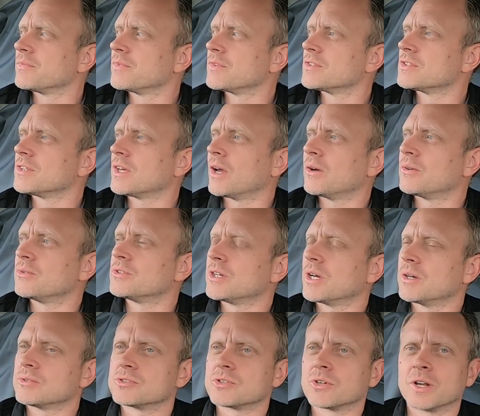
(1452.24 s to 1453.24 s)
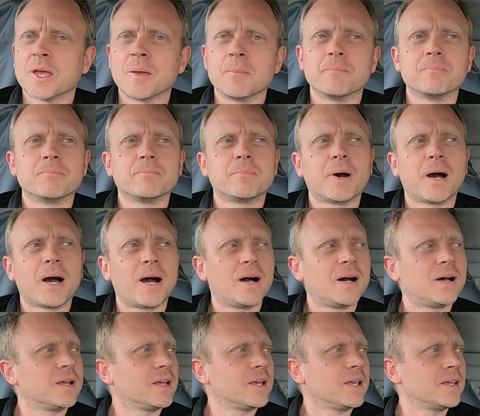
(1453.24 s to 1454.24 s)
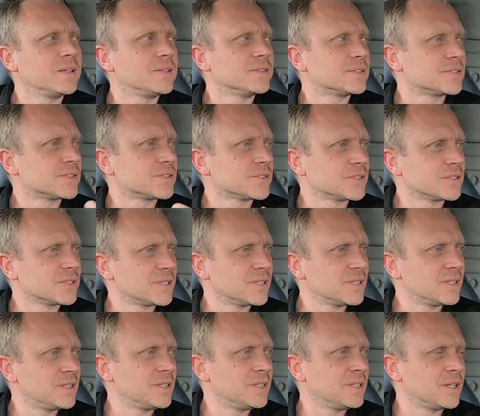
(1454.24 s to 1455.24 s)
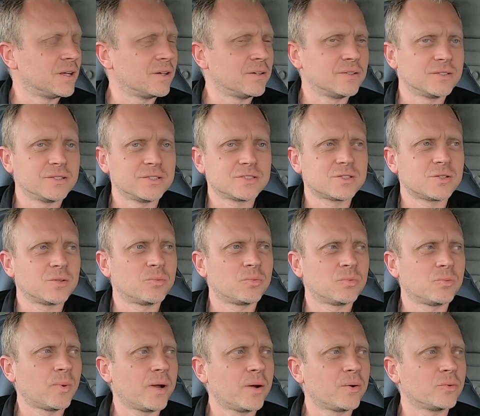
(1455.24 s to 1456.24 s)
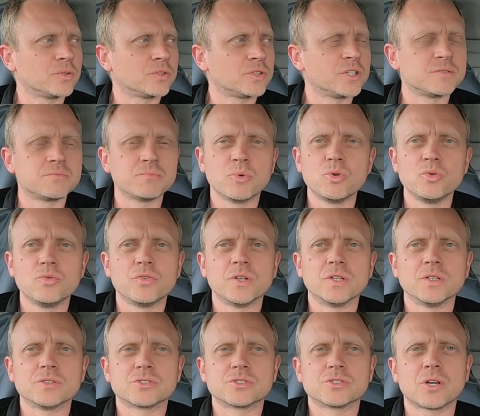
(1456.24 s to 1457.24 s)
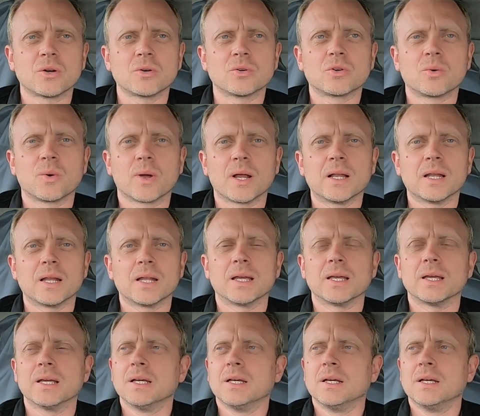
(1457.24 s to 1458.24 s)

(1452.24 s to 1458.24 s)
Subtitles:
So jokes on him, but it's, you know, the world is moving so quickly.